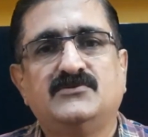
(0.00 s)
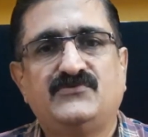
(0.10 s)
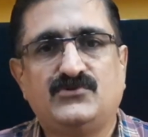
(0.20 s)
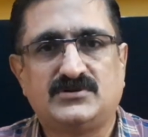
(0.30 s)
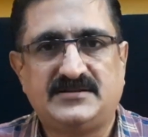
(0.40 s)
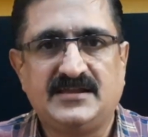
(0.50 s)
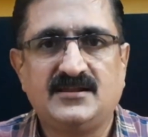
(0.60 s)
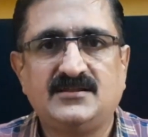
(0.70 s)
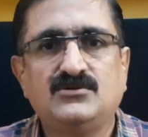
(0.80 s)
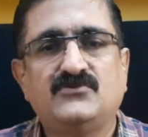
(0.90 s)
For
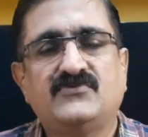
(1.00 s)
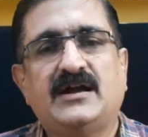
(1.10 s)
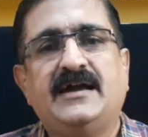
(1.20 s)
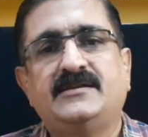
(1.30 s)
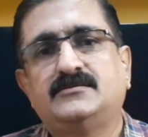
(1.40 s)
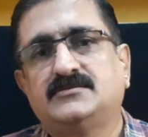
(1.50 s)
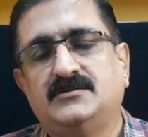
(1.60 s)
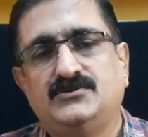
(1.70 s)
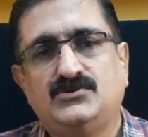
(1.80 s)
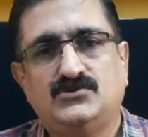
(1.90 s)
tingling of hands
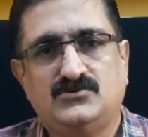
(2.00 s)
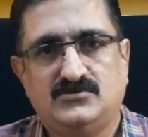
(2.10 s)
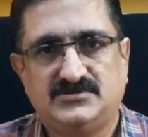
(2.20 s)
and